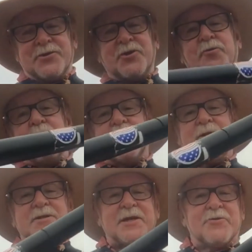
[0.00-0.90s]
So what
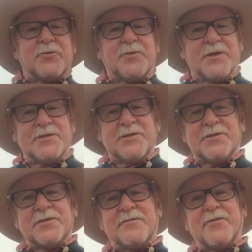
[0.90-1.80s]
are the sacred
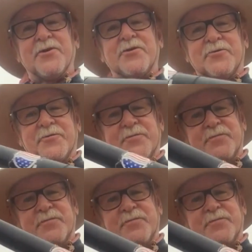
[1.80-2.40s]
places for you?